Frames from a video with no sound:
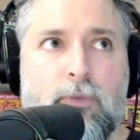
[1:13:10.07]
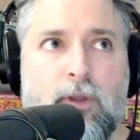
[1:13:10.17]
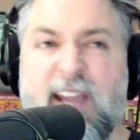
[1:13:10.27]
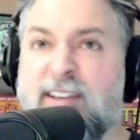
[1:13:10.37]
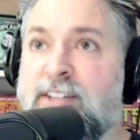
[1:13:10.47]

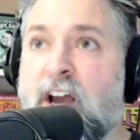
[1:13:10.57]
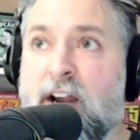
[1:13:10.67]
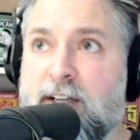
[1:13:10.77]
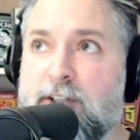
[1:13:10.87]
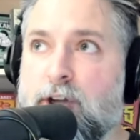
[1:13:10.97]
in
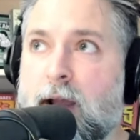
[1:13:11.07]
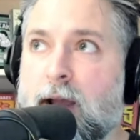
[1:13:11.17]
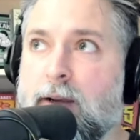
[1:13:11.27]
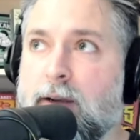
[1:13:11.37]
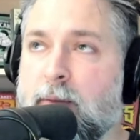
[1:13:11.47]
tiny
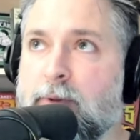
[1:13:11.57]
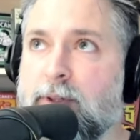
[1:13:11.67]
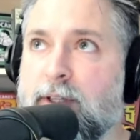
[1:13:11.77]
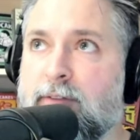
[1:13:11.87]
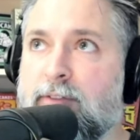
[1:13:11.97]
chat, I
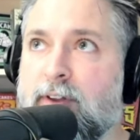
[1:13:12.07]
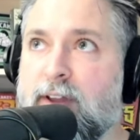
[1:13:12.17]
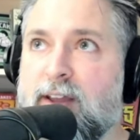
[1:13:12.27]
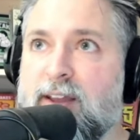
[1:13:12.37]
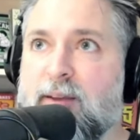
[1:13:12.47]
believe,
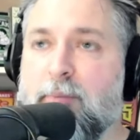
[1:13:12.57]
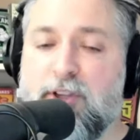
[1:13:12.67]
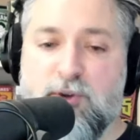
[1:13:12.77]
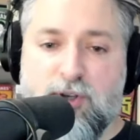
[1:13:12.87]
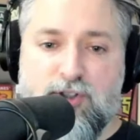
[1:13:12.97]
but
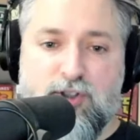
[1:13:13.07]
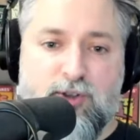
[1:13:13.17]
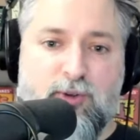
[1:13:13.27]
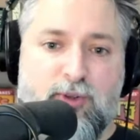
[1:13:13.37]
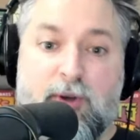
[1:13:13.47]
you could
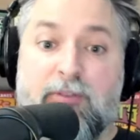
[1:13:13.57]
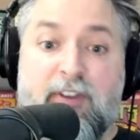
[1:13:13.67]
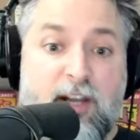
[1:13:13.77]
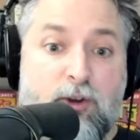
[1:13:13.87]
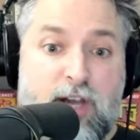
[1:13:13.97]

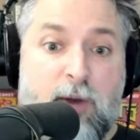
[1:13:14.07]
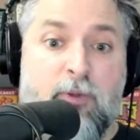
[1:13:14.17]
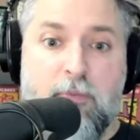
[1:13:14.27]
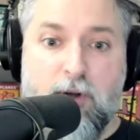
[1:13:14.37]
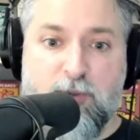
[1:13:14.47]
video chat
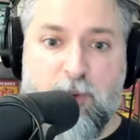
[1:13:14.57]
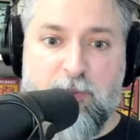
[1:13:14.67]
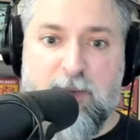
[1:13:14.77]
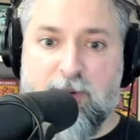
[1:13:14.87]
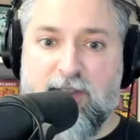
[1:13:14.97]
with multiple
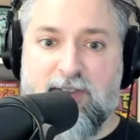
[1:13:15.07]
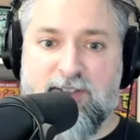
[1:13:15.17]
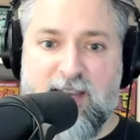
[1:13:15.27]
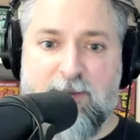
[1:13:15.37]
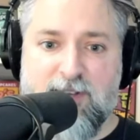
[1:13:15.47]
people at the
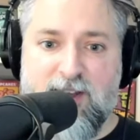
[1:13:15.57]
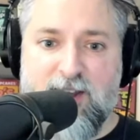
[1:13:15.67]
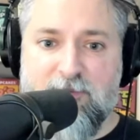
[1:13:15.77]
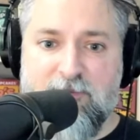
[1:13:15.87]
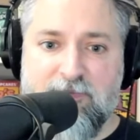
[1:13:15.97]
same
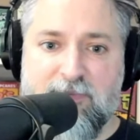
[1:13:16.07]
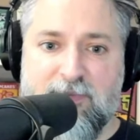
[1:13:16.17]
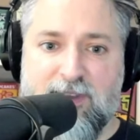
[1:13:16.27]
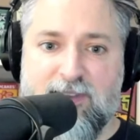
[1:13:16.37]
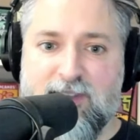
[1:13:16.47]
time.
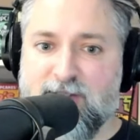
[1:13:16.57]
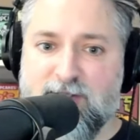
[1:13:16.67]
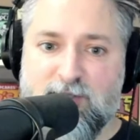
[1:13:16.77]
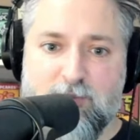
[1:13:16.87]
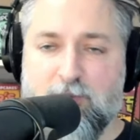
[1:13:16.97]
This
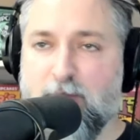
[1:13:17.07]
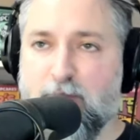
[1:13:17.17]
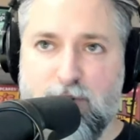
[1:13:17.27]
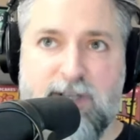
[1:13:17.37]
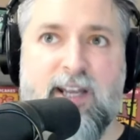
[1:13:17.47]
is
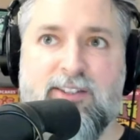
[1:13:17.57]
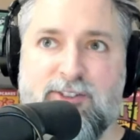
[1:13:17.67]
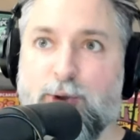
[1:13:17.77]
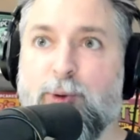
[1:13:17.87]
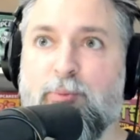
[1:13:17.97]
predates
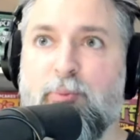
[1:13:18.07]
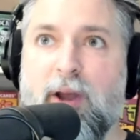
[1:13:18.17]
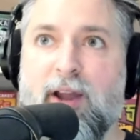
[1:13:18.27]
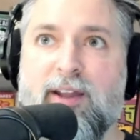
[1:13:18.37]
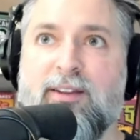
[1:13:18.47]
Zoom
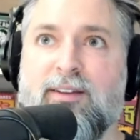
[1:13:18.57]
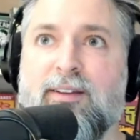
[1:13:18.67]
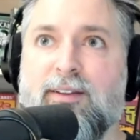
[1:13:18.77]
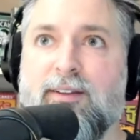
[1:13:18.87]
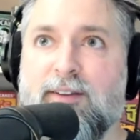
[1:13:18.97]
by,
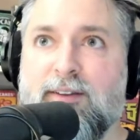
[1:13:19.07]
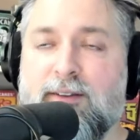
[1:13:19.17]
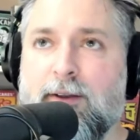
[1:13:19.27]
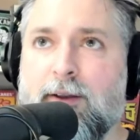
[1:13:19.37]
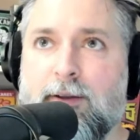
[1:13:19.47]

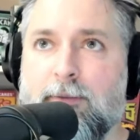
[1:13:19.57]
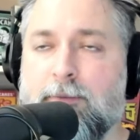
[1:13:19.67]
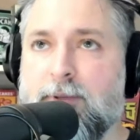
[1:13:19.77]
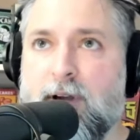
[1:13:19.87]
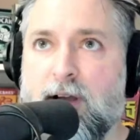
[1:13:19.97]

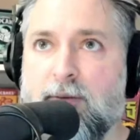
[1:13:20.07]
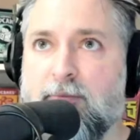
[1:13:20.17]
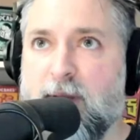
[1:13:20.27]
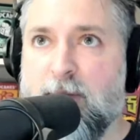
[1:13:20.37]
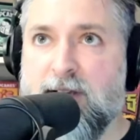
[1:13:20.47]
God,
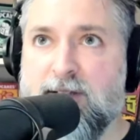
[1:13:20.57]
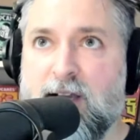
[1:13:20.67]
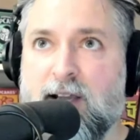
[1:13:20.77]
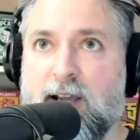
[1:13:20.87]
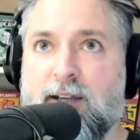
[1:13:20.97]
maybe a
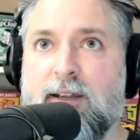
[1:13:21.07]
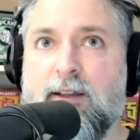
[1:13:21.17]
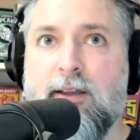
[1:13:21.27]
decade.